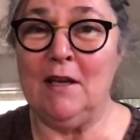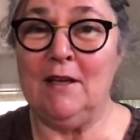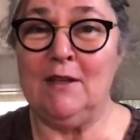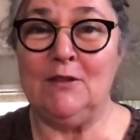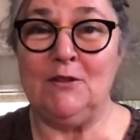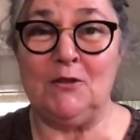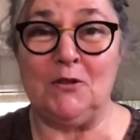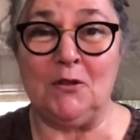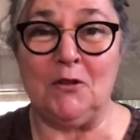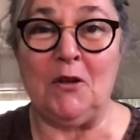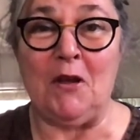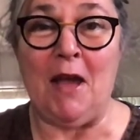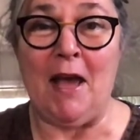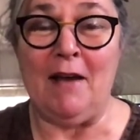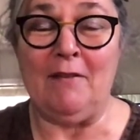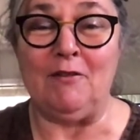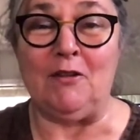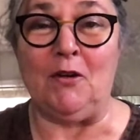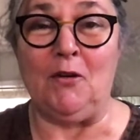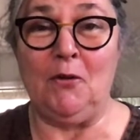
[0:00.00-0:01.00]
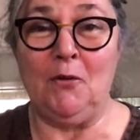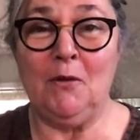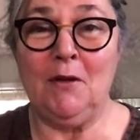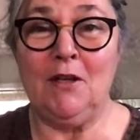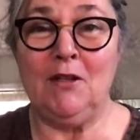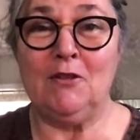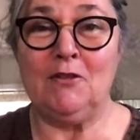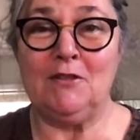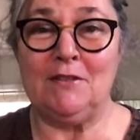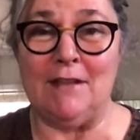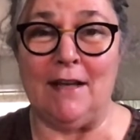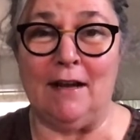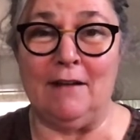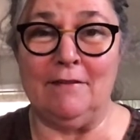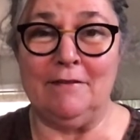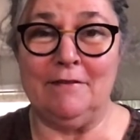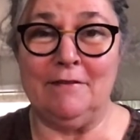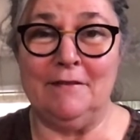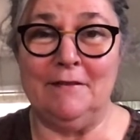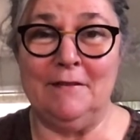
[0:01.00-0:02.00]
so you have to do it
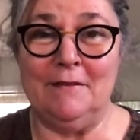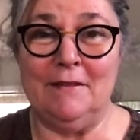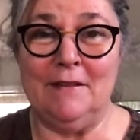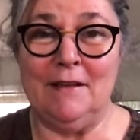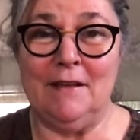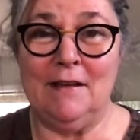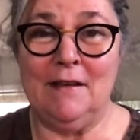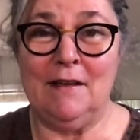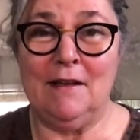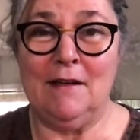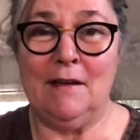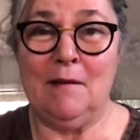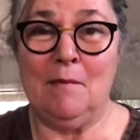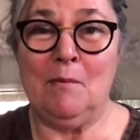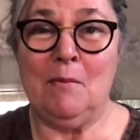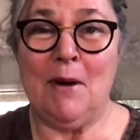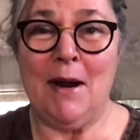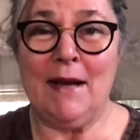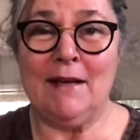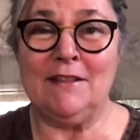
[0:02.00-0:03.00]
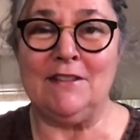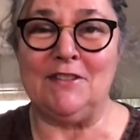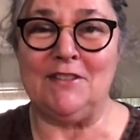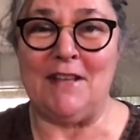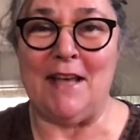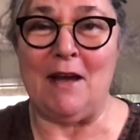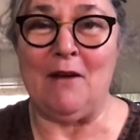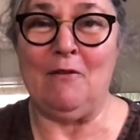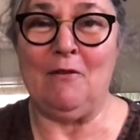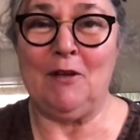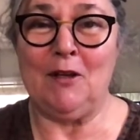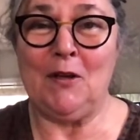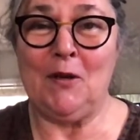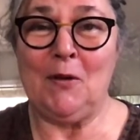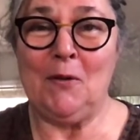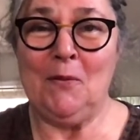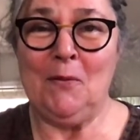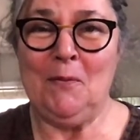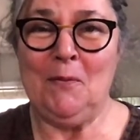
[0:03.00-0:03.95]
yourself. Practice that, will you?